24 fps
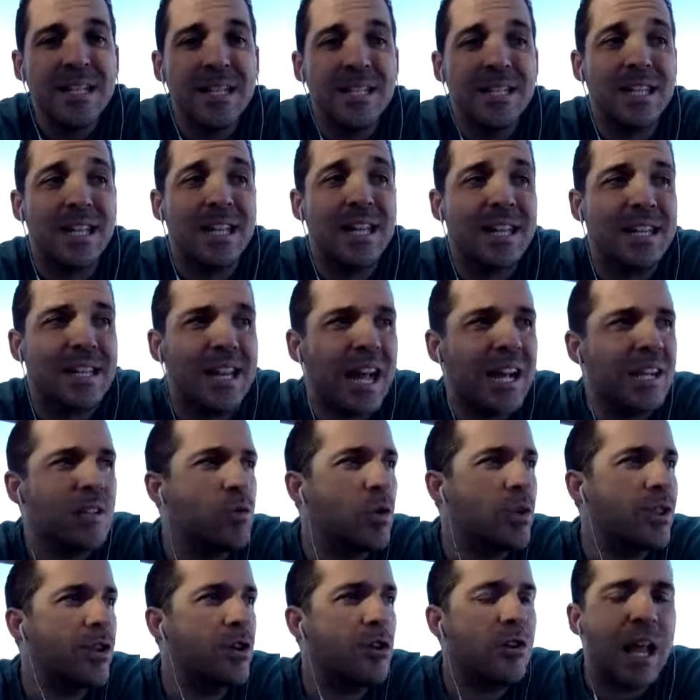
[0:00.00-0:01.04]
to connect
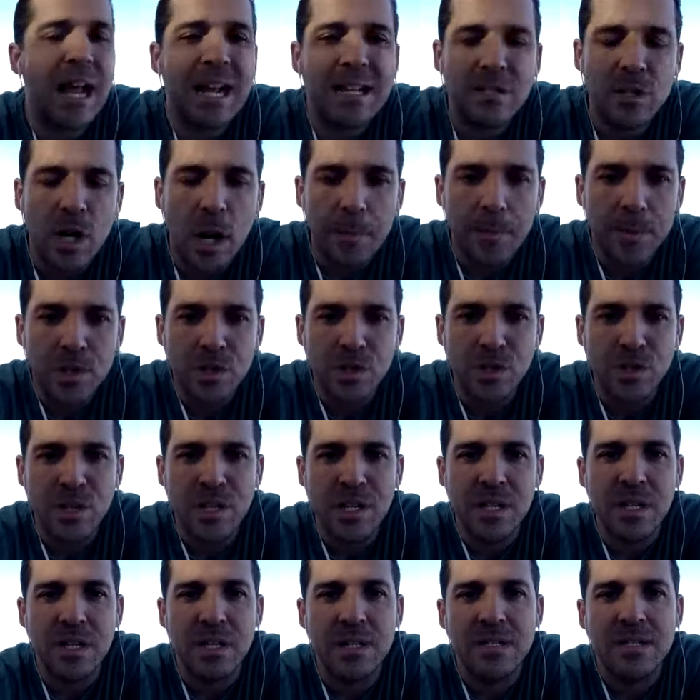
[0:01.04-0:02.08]
with your next
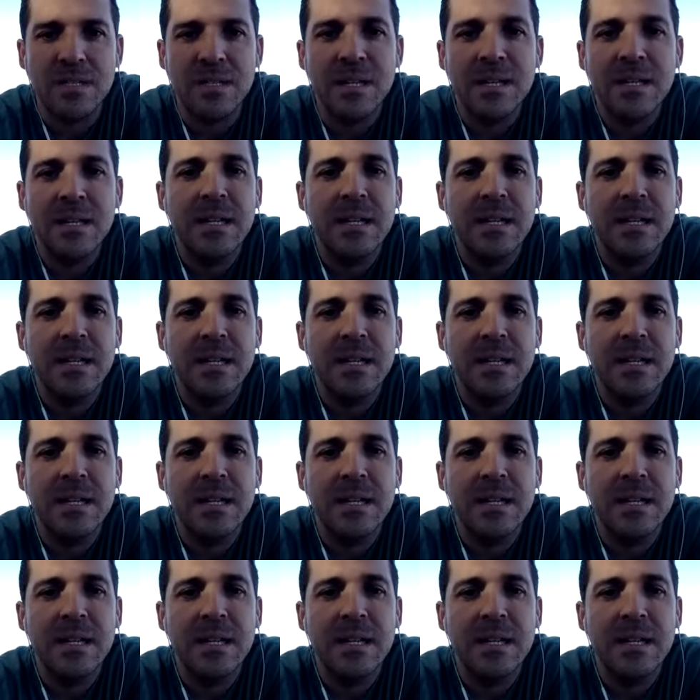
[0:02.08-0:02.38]
opportunities